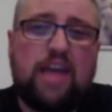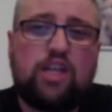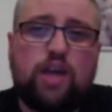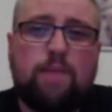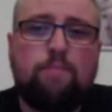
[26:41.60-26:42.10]
I
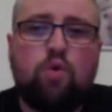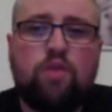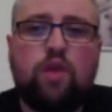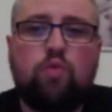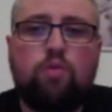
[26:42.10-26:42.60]
would edge
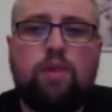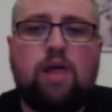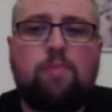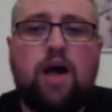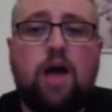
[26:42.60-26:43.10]
him more than
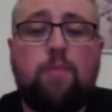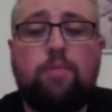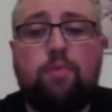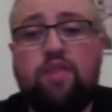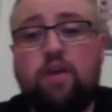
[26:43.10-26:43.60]
I would Belal
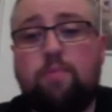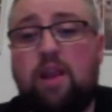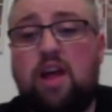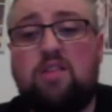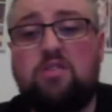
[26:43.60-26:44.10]
Muhammad.
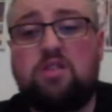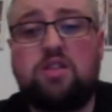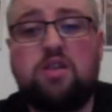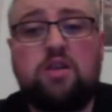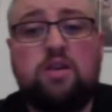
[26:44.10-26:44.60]
But I think
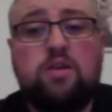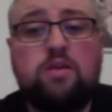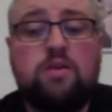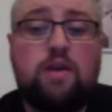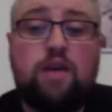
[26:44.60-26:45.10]
Belal's,
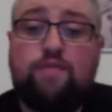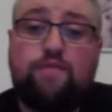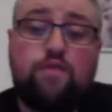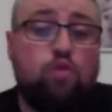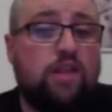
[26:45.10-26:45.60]

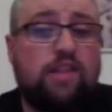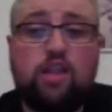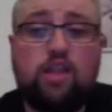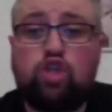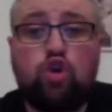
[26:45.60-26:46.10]
if
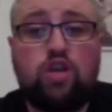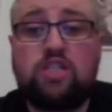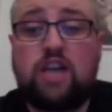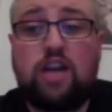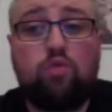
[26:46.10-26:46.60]
you want to take
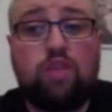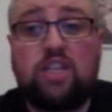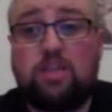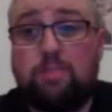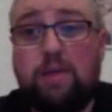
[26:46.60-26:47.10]
the shot in this
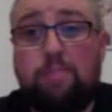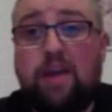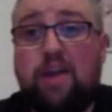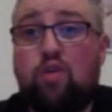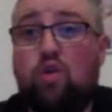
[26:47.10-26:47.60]
guy, I don't think it's
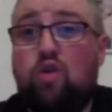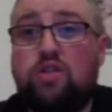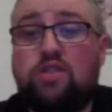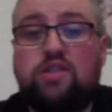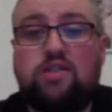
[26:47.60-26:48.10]
a bad bet
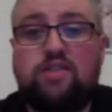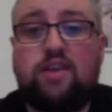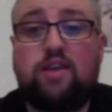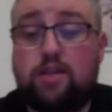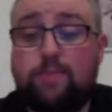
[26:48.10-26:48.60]
in all
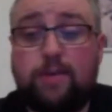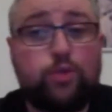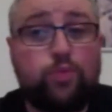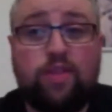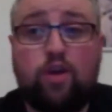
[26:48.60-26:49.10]
honesty to
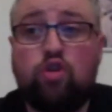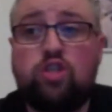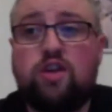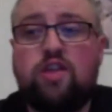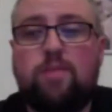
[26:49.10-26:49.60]
take, especially
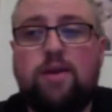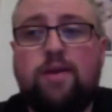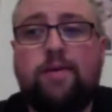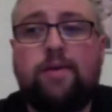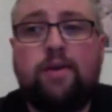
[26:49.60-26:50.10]
where the odds
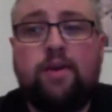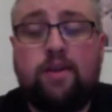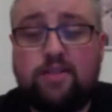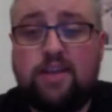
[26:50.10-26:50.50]
are at the minute,